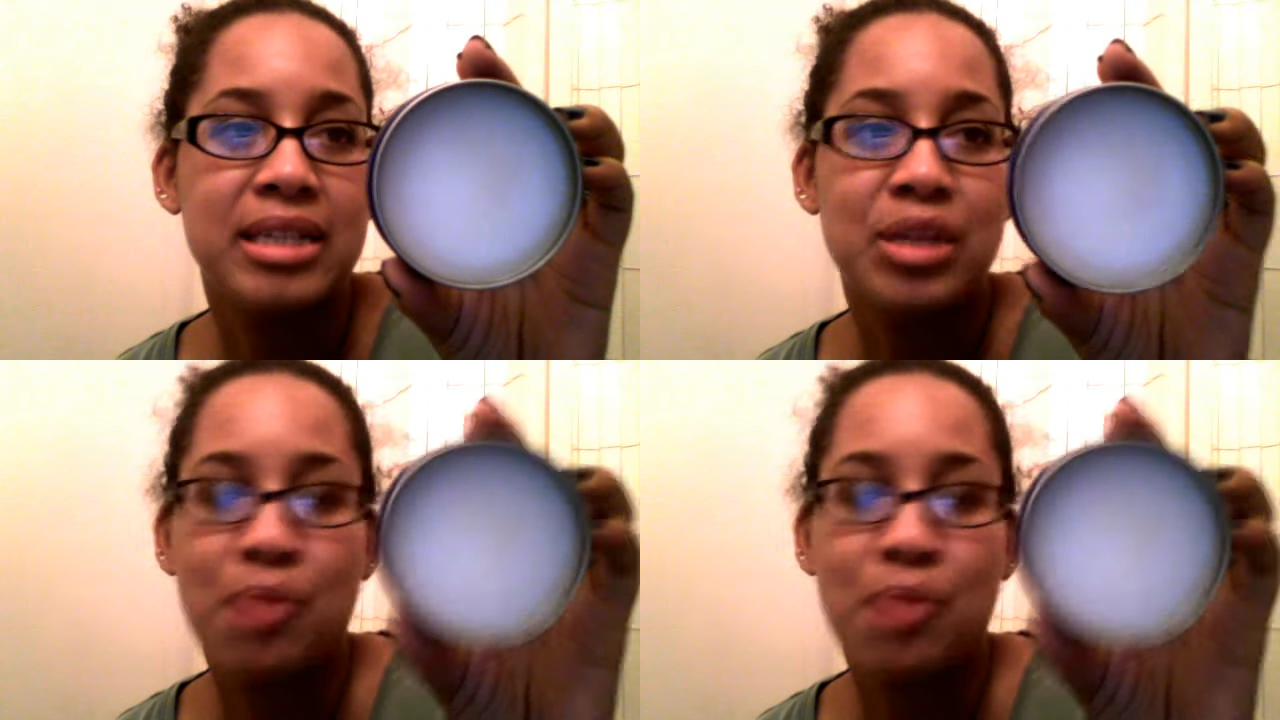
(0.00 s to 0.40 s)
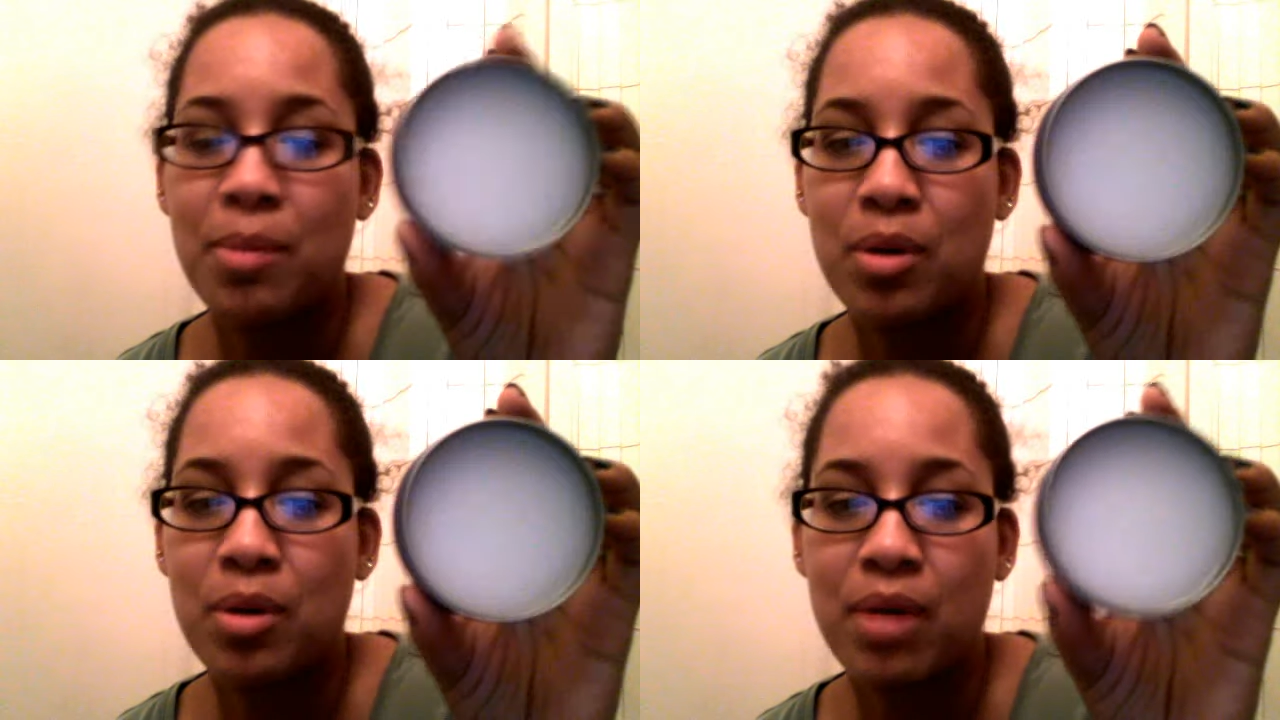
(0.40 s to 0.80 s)
and wipe it
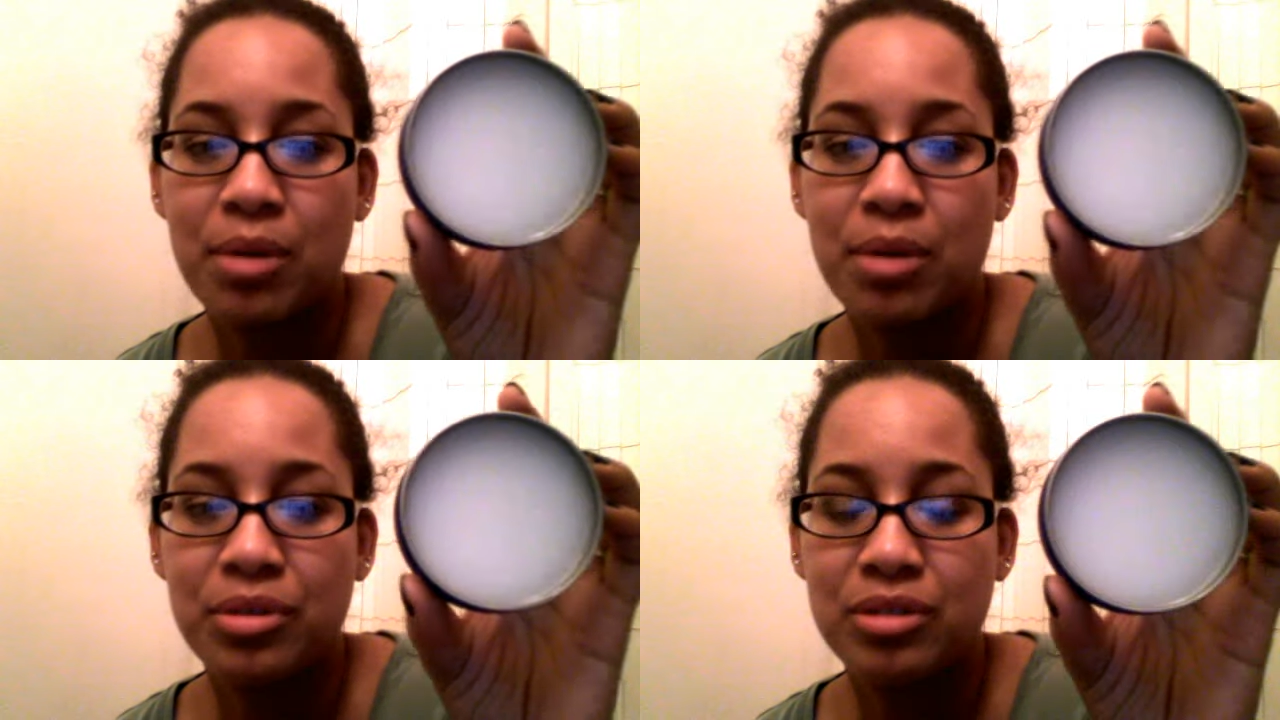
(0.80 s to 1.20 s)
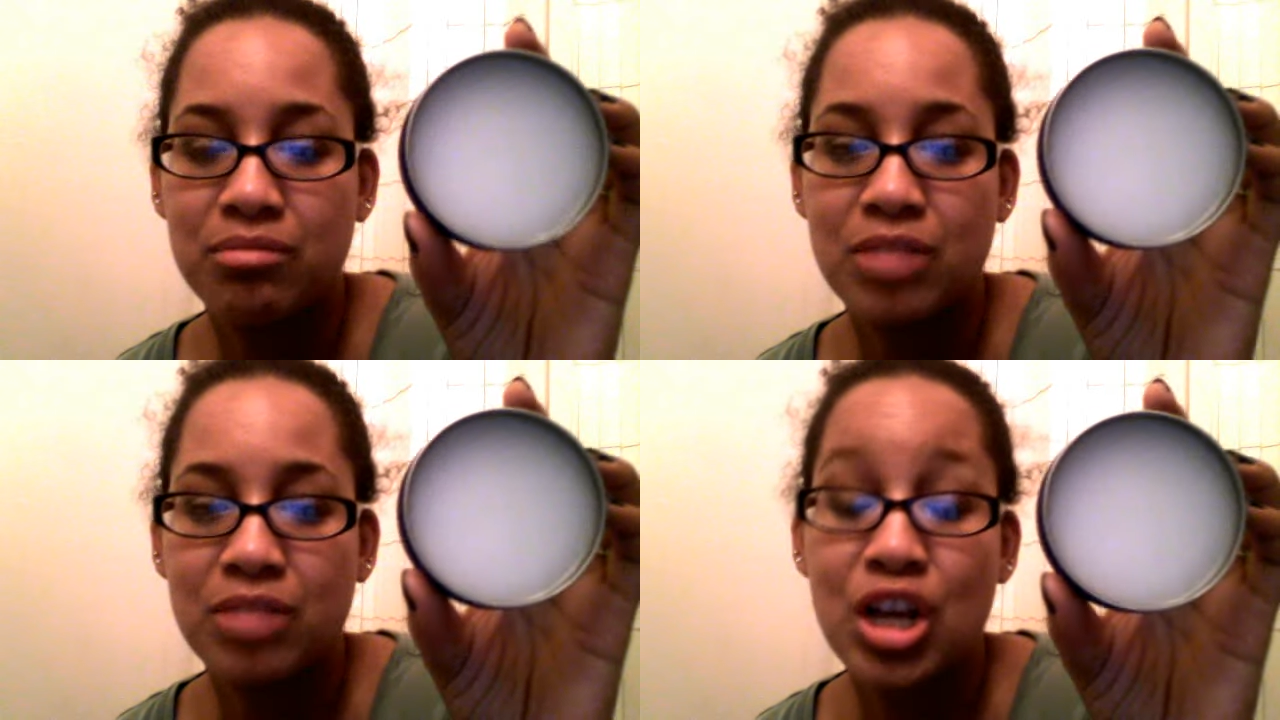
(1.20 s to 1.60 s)
away with
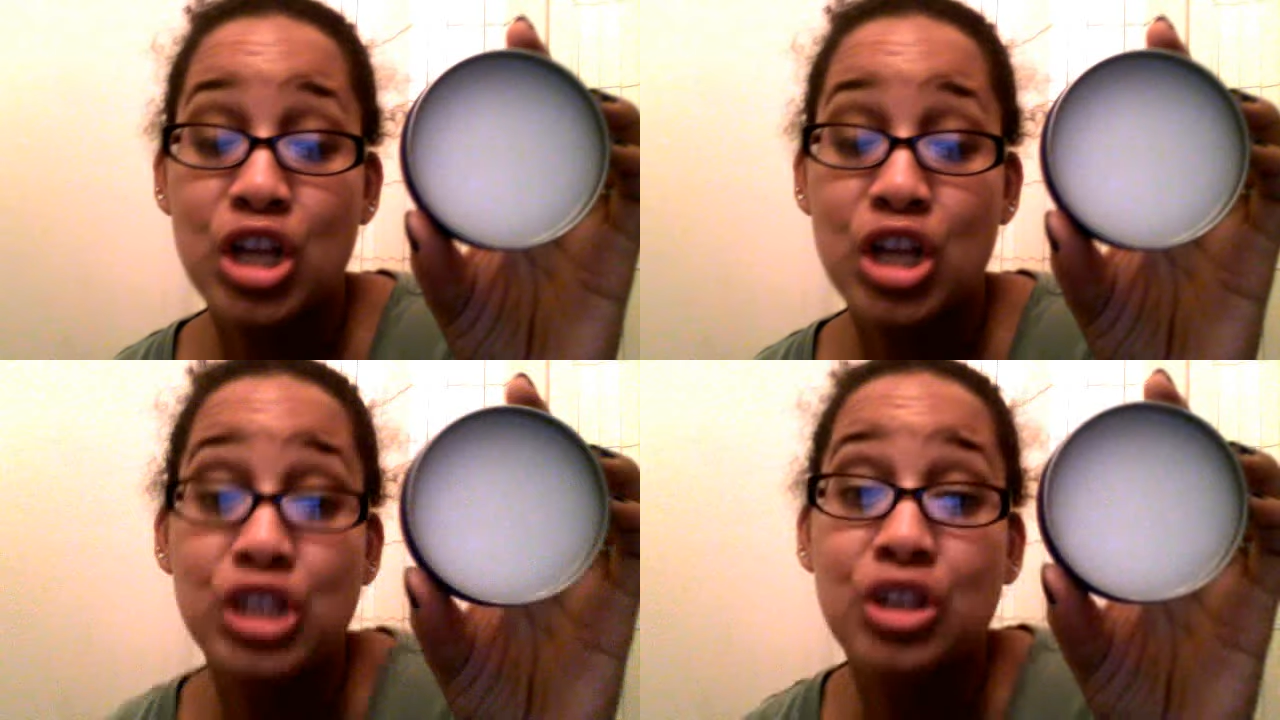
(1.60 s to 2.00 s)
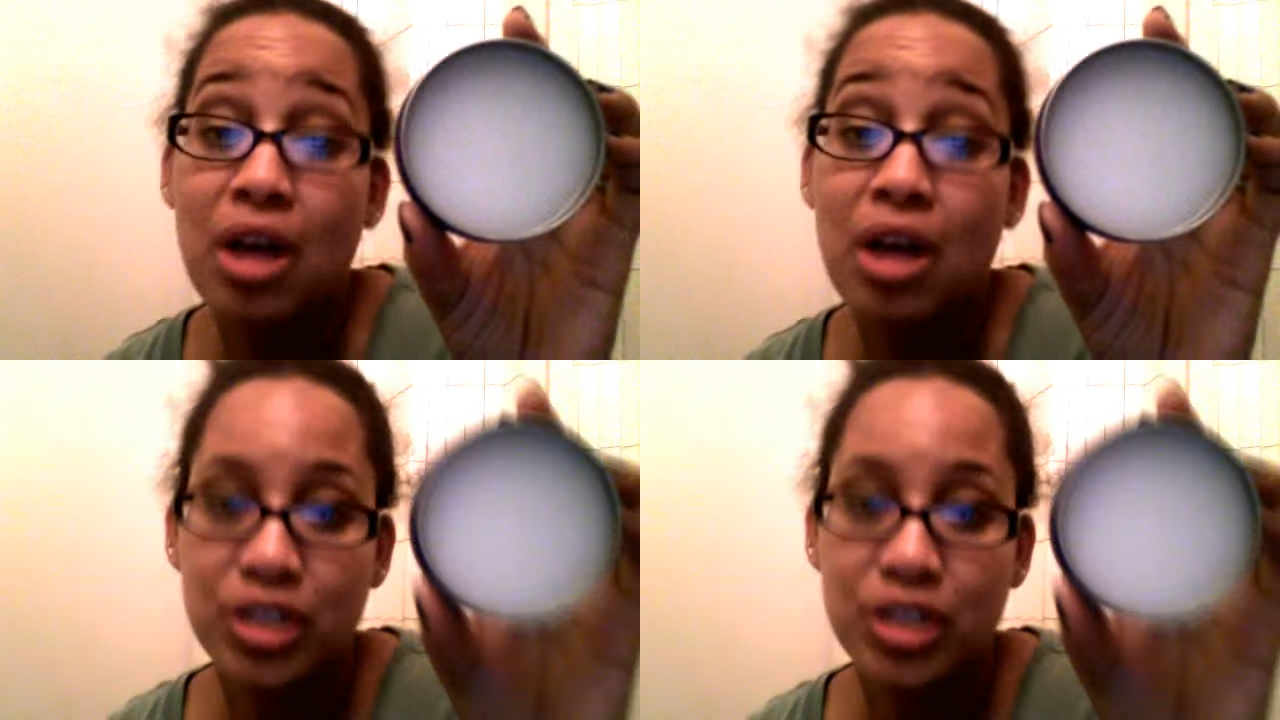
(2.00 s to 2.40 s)
soft
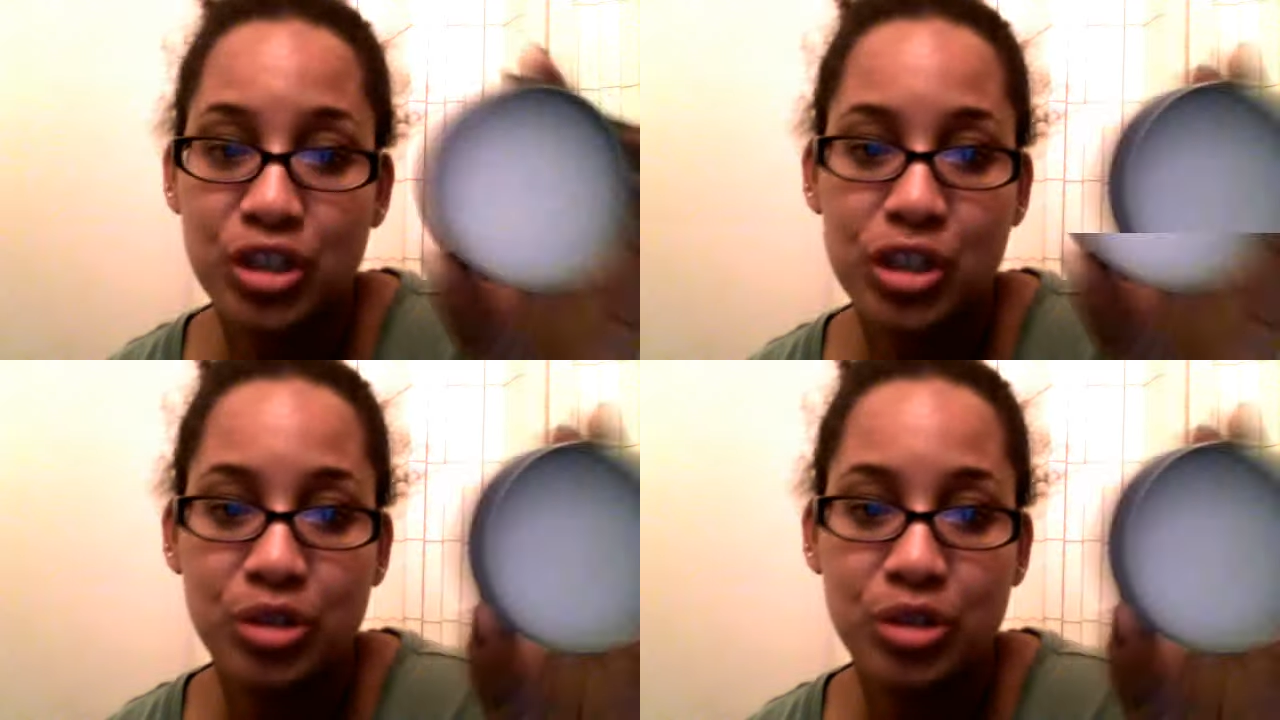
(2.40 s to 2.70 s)
tissue.